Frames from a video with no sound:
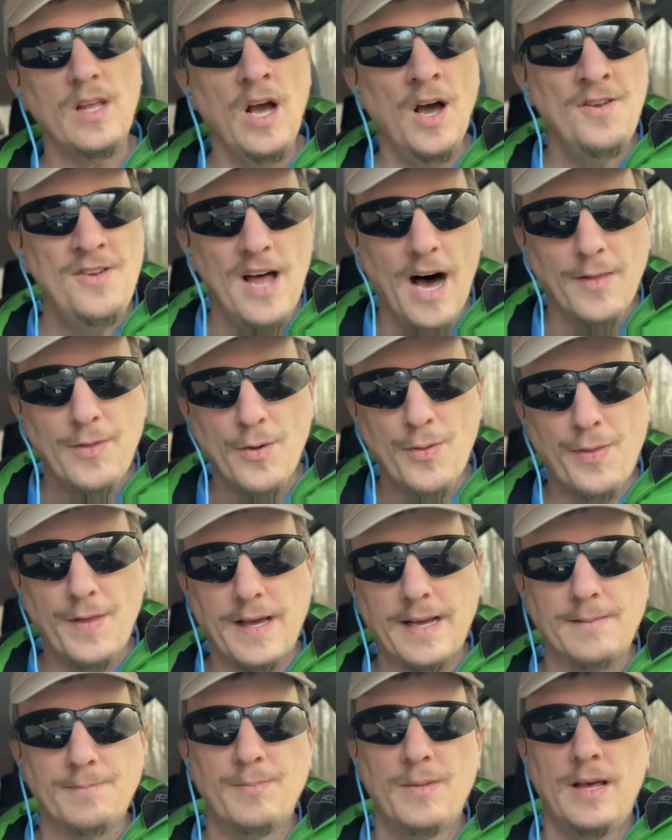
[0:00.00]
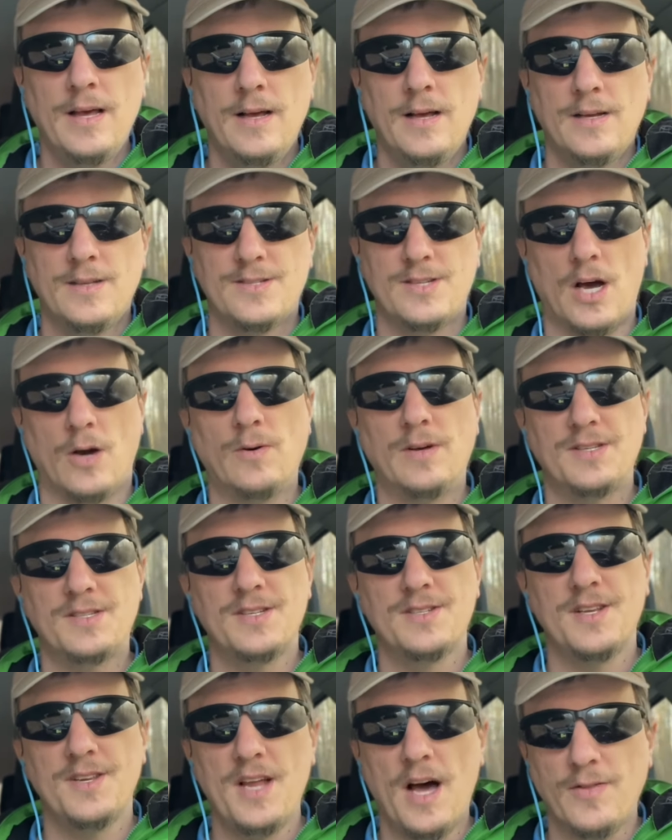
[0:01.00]
Another thing. So this
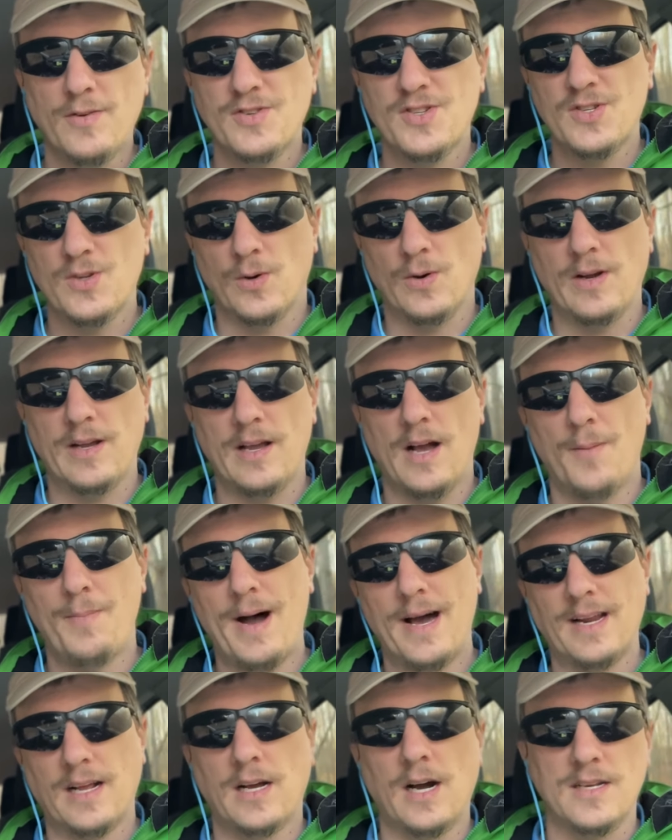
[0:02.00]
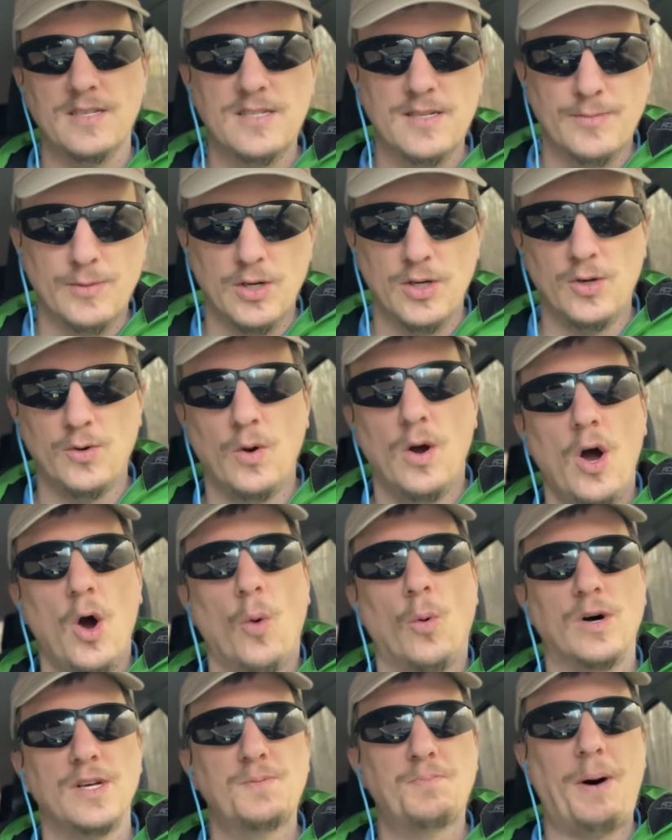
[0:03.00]
is another story about a customer who
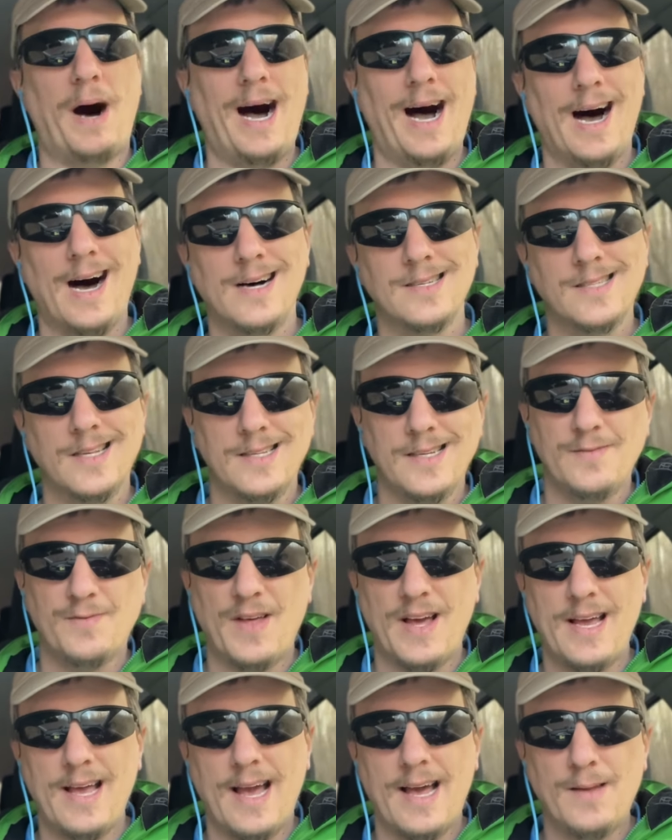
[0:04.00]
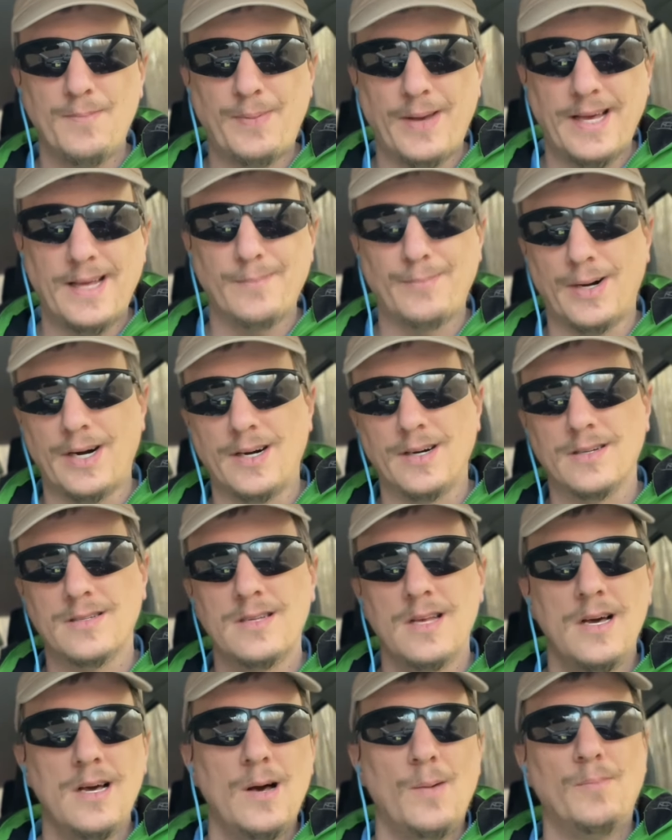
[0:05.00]
was positive they had bed bugs,
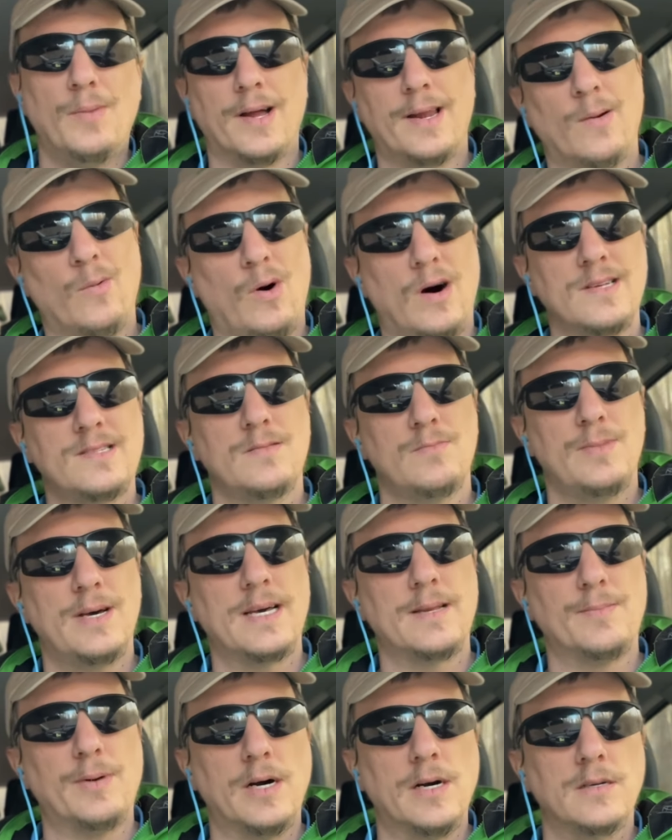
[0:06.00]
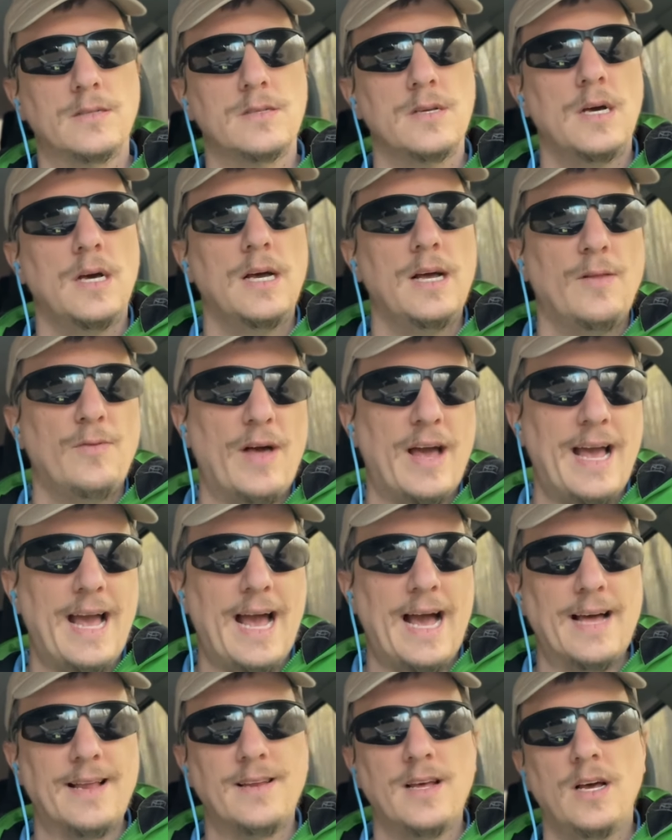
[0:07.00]
but it wasn't bed bugs. They
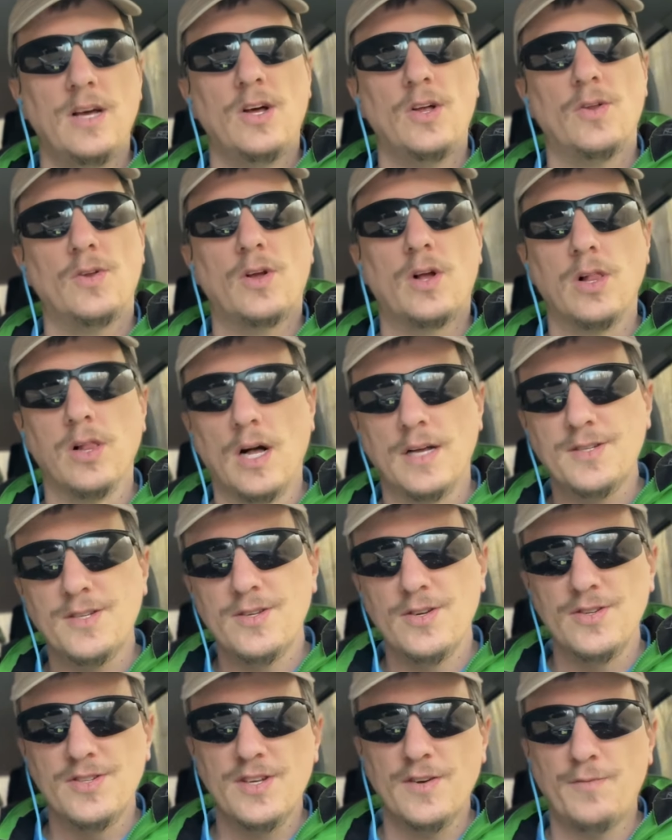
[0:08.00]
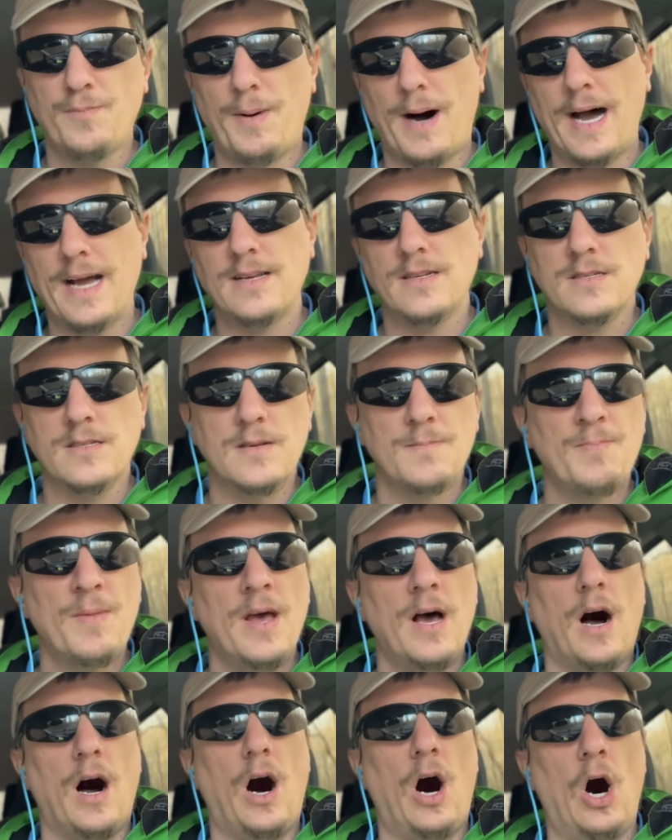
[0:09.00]
had clusters of bites
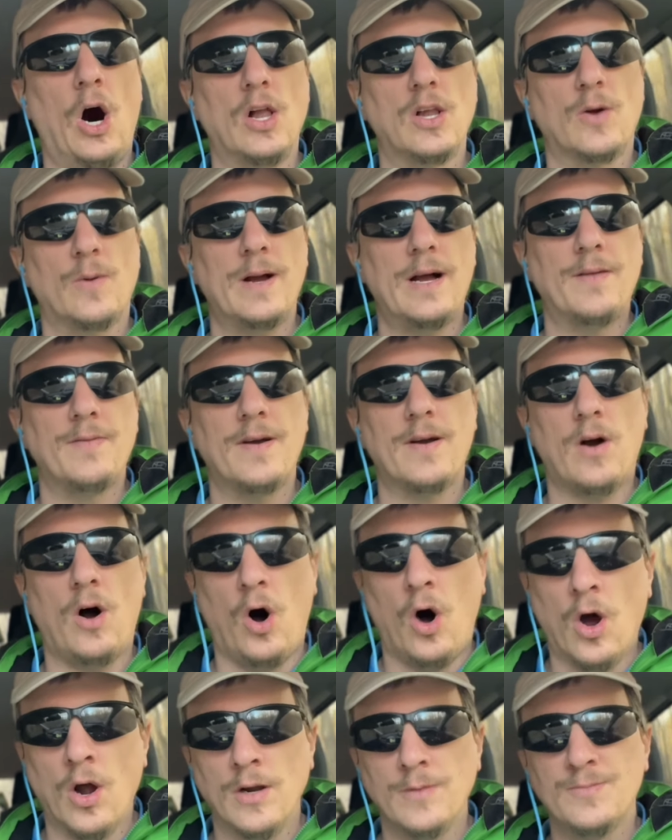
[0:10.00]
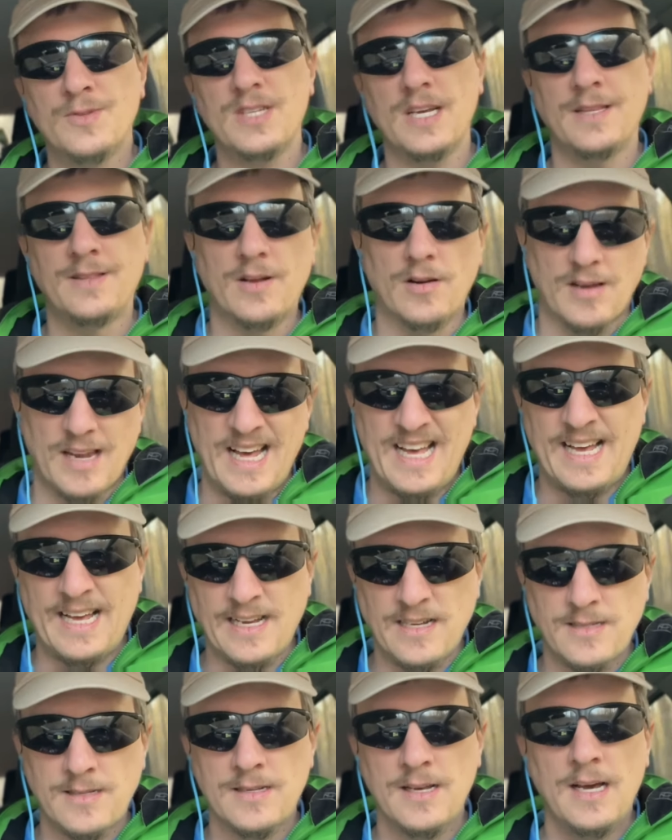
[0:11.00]
all around their arms and their
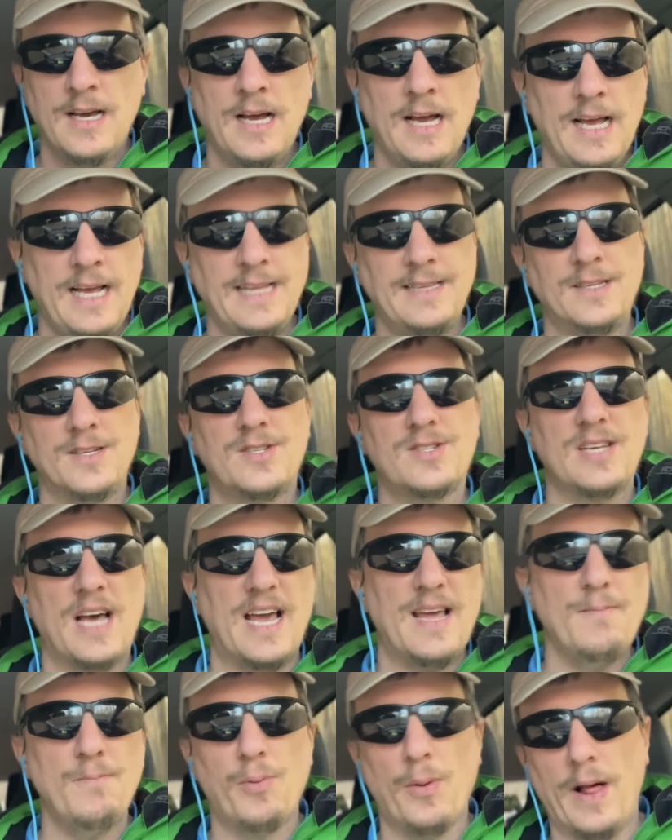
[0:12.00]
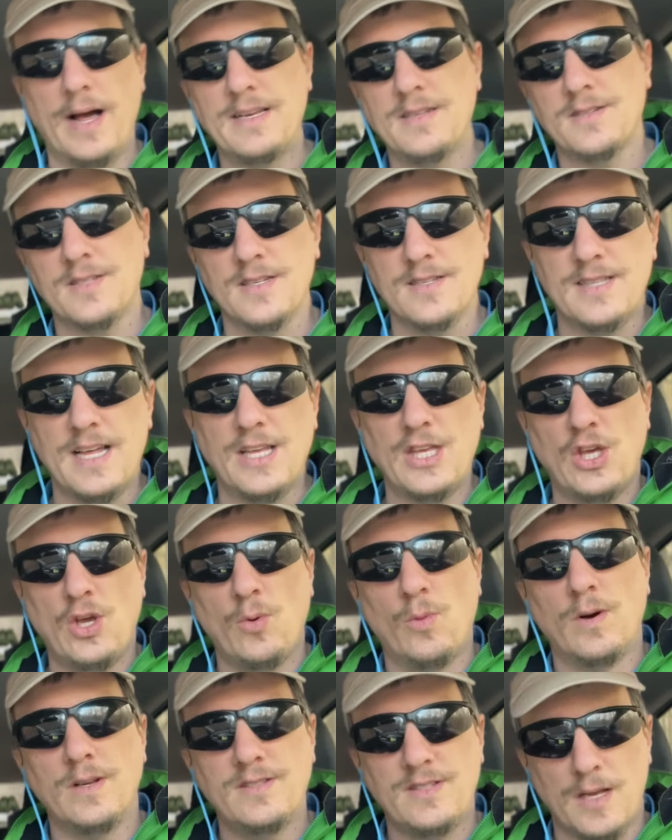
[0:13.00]
legs in the same places that
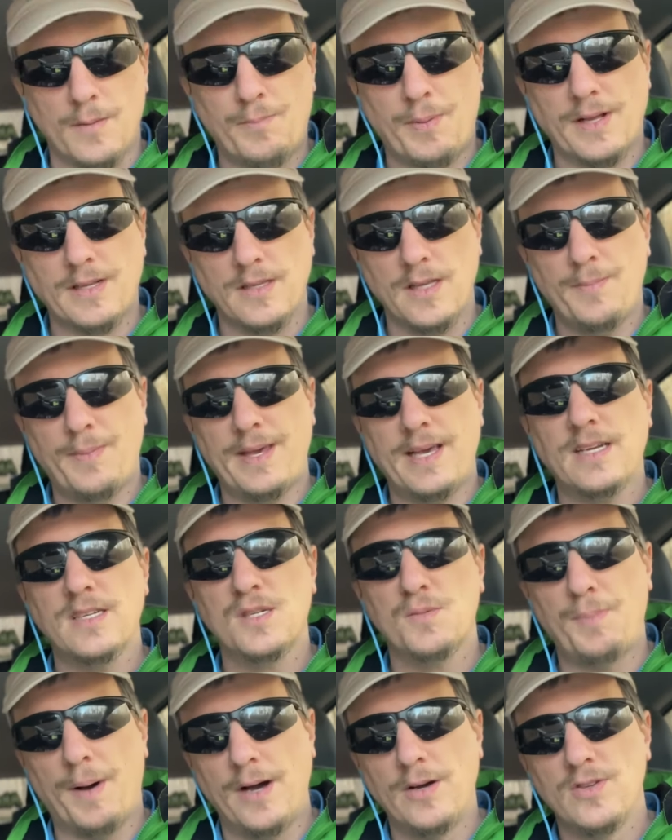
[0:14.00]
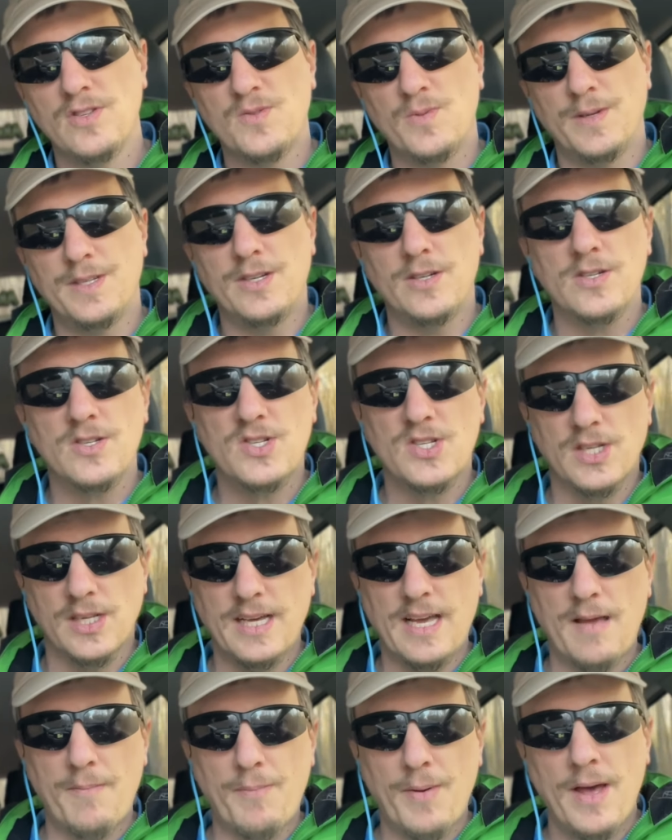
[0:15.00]
you would typically be exposed when you're
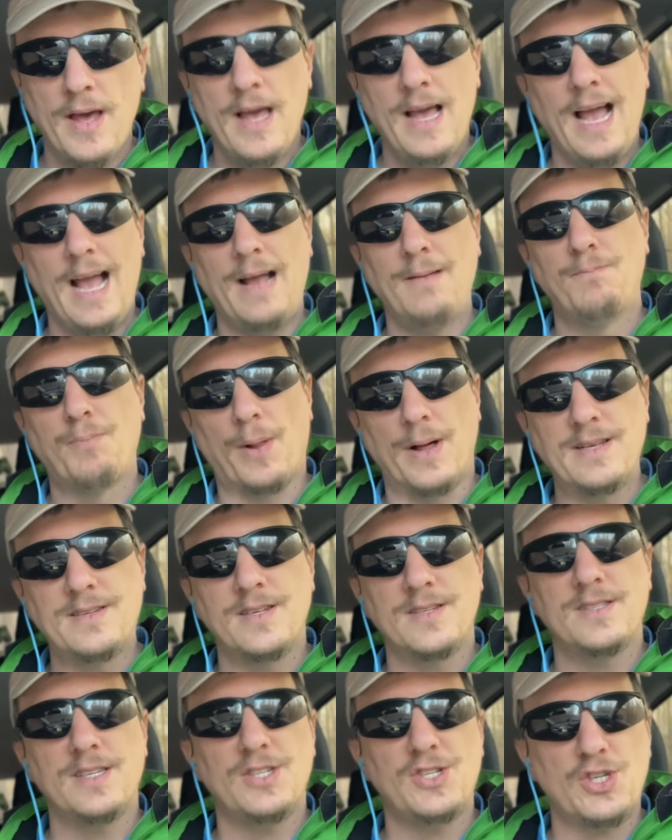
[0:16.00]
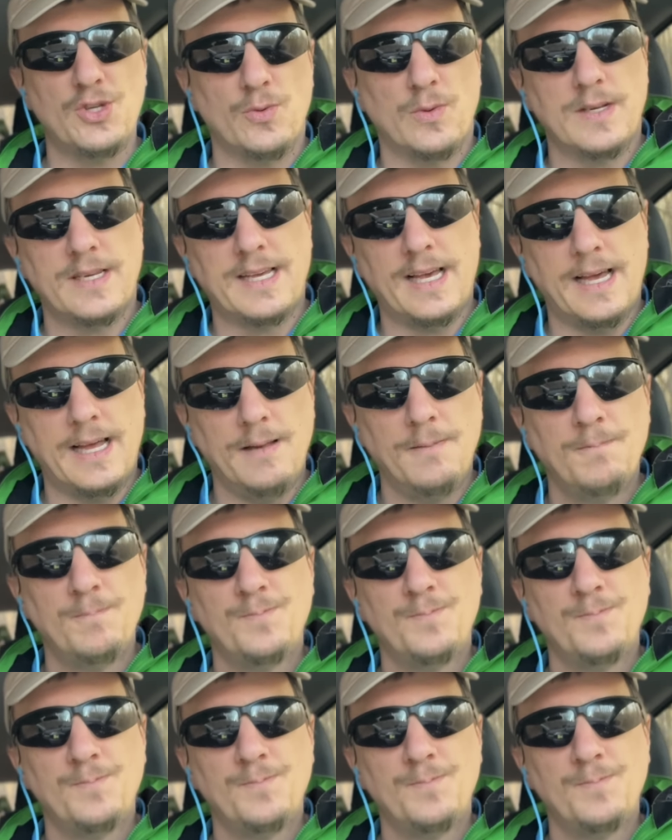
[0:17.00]
asleep and places that you would get